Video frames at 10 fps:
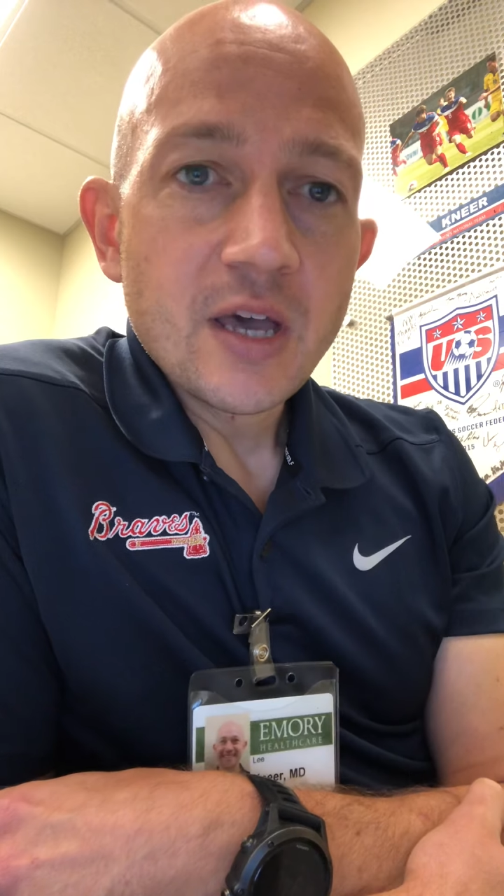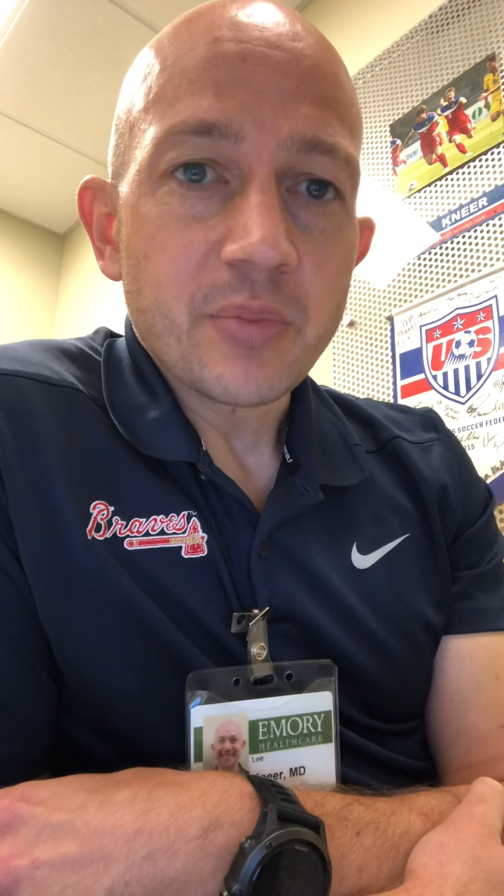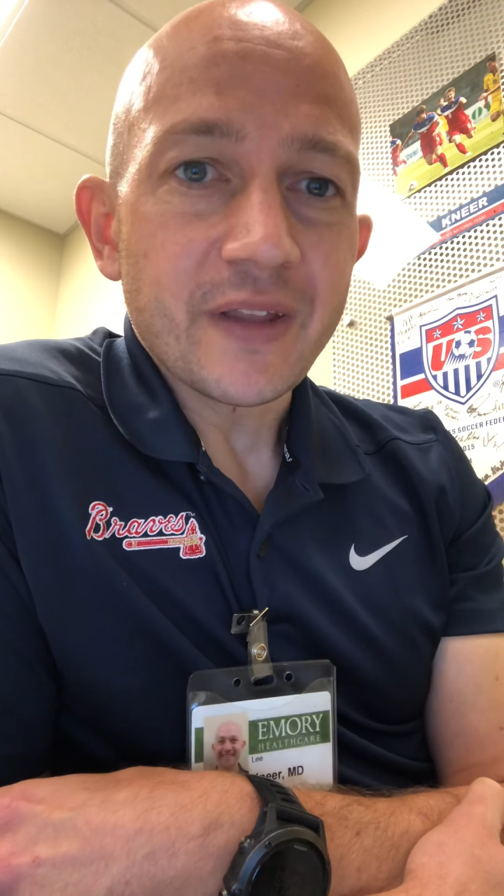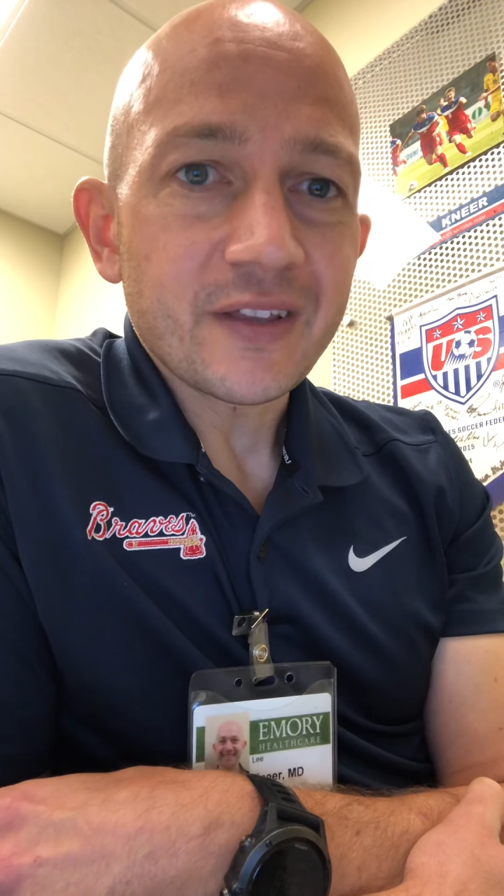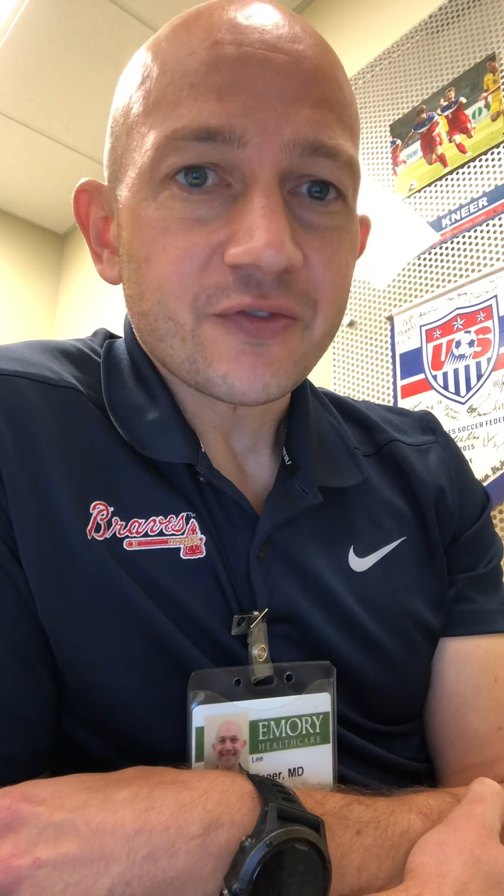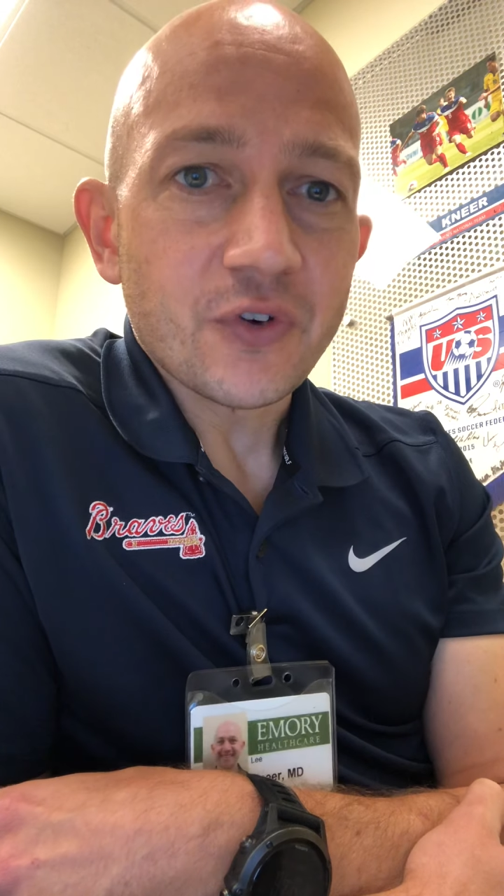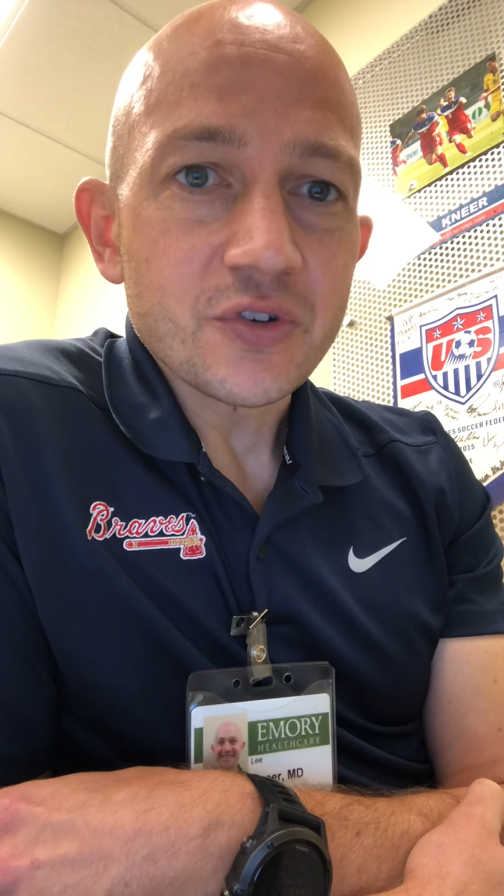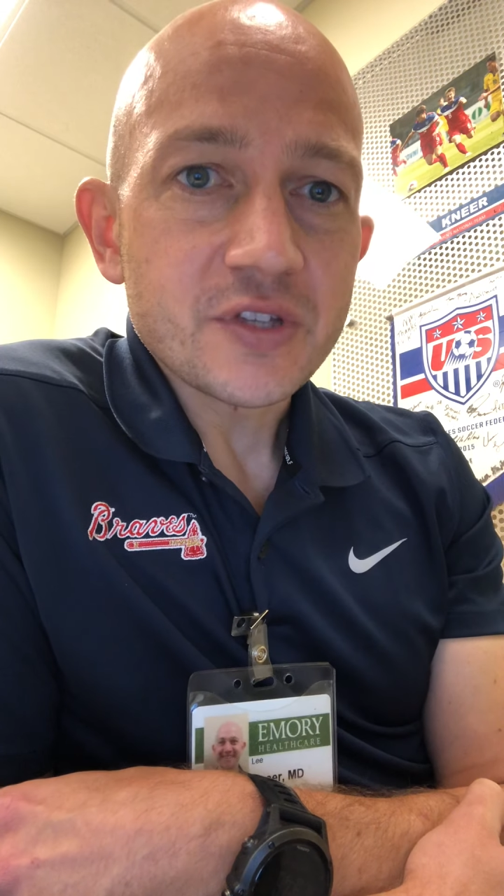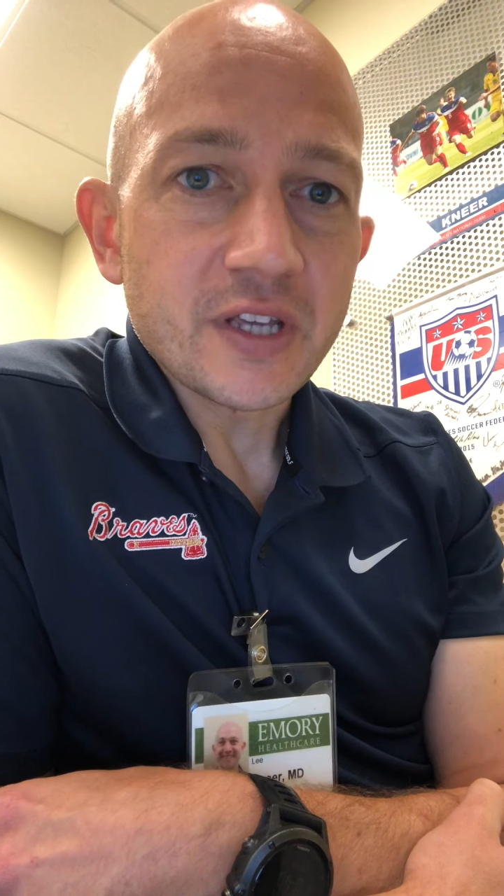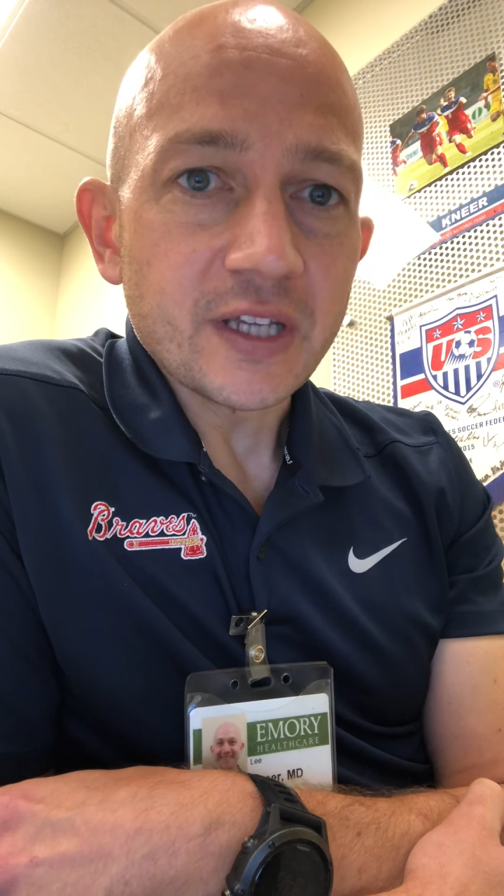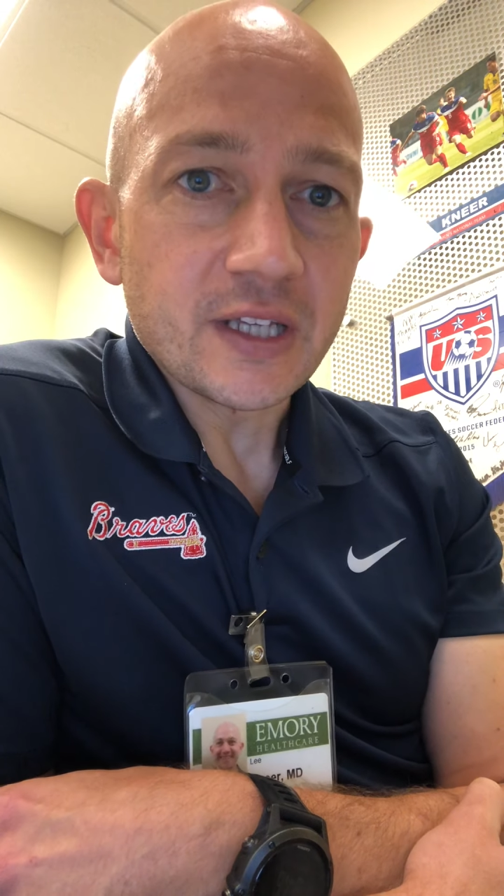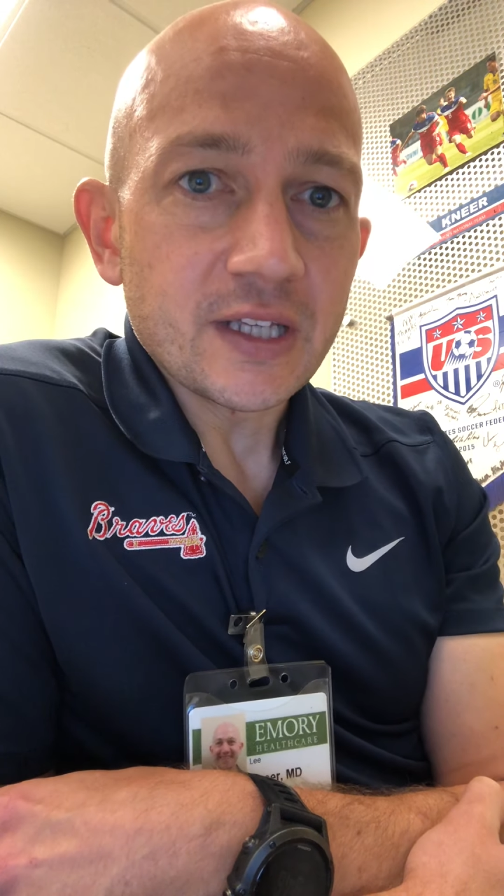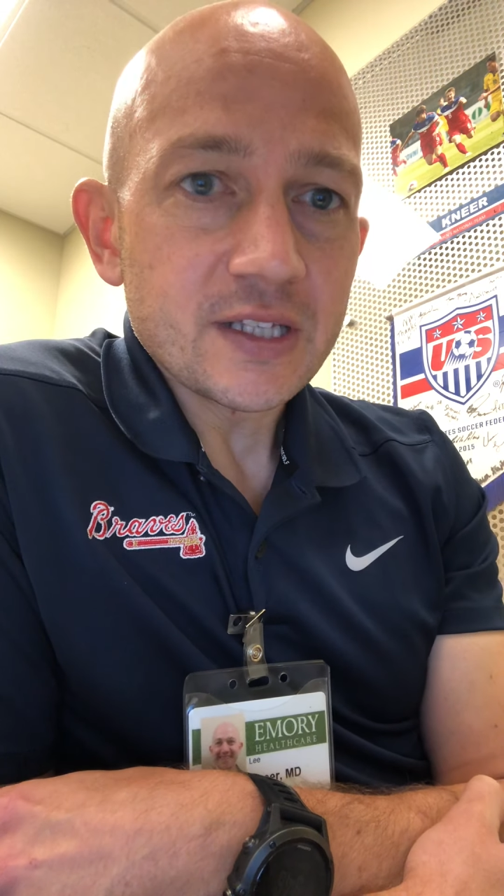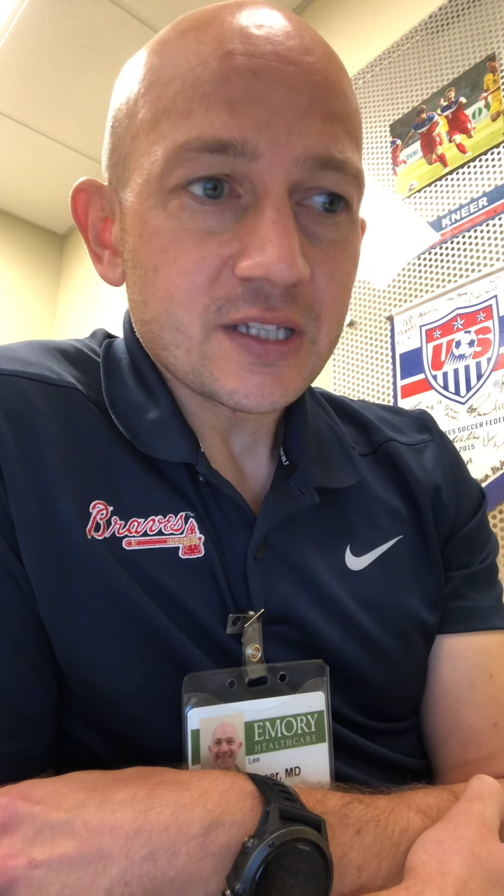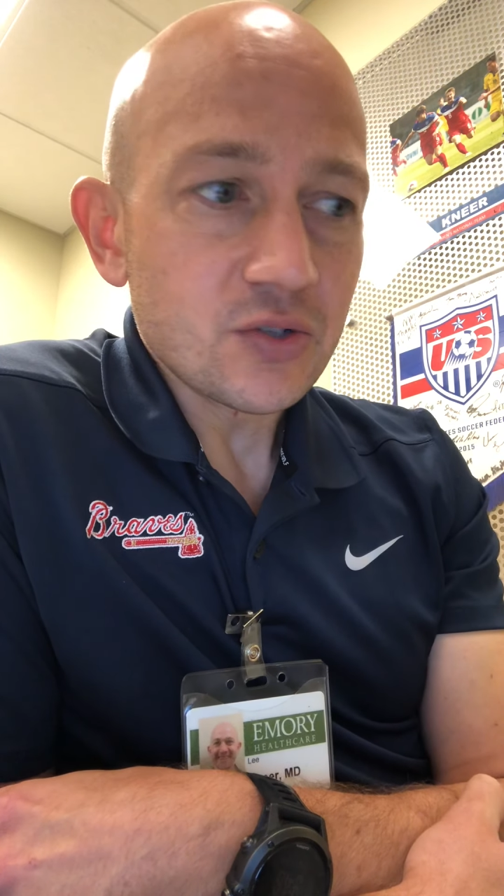But I think the first
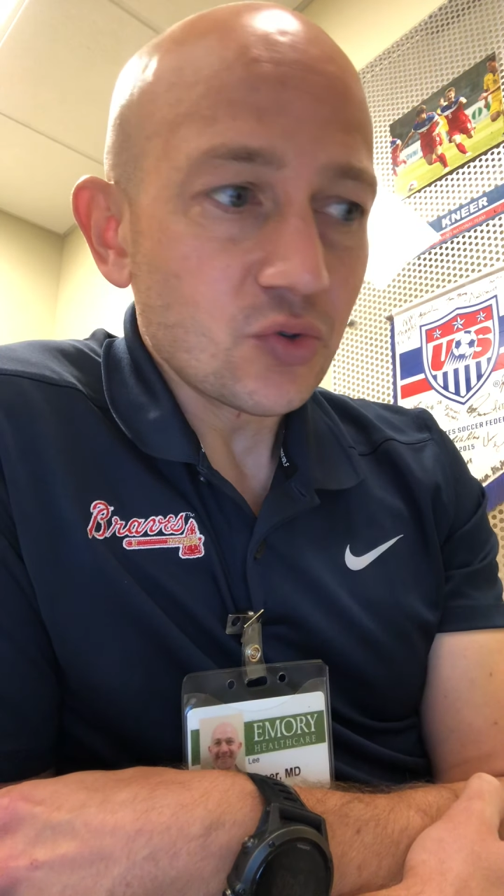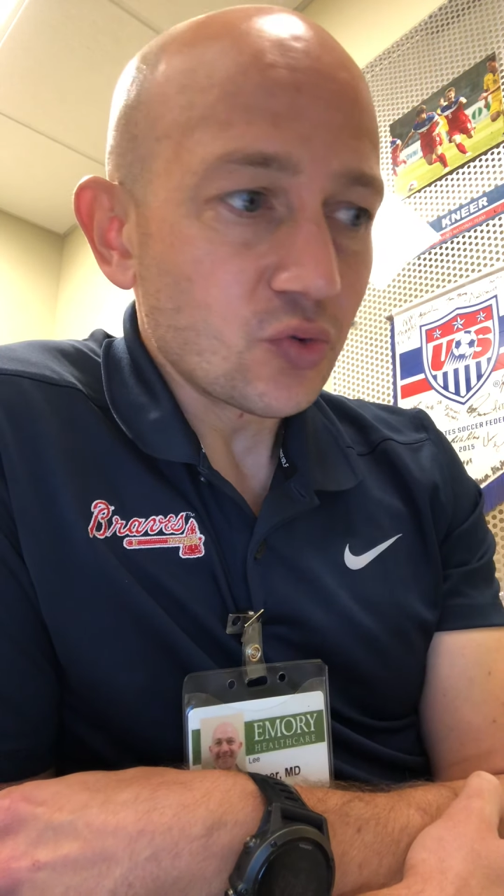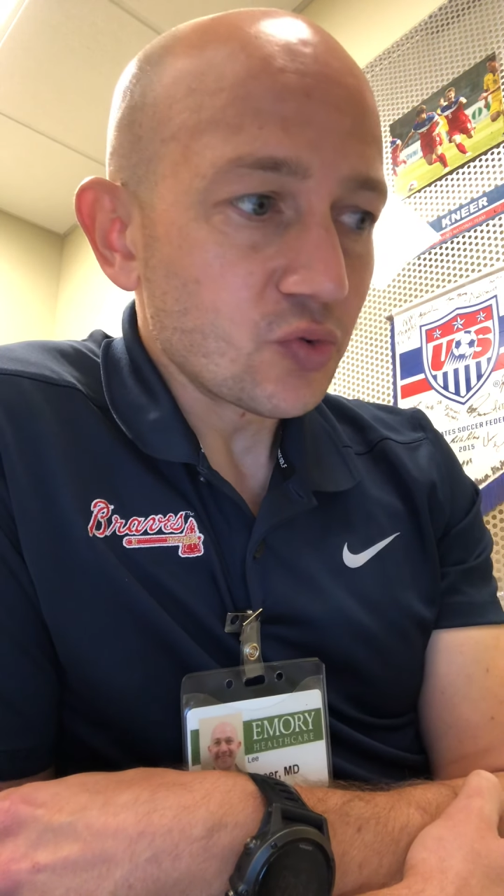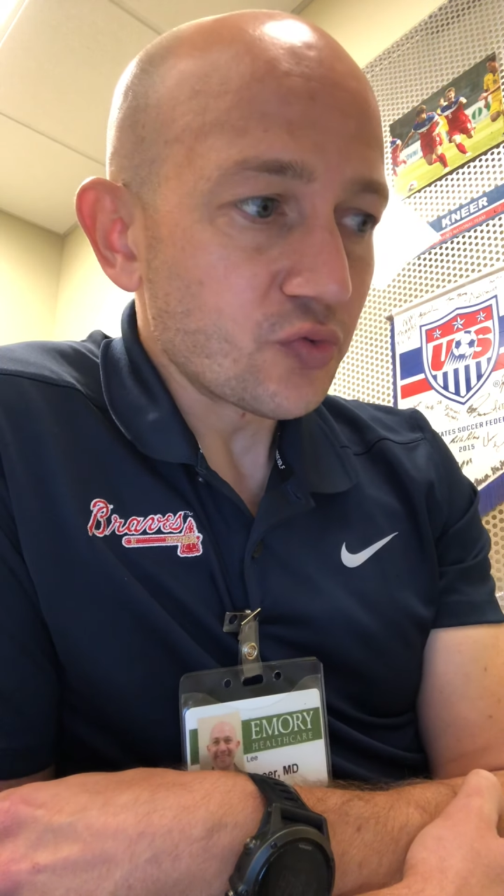thing to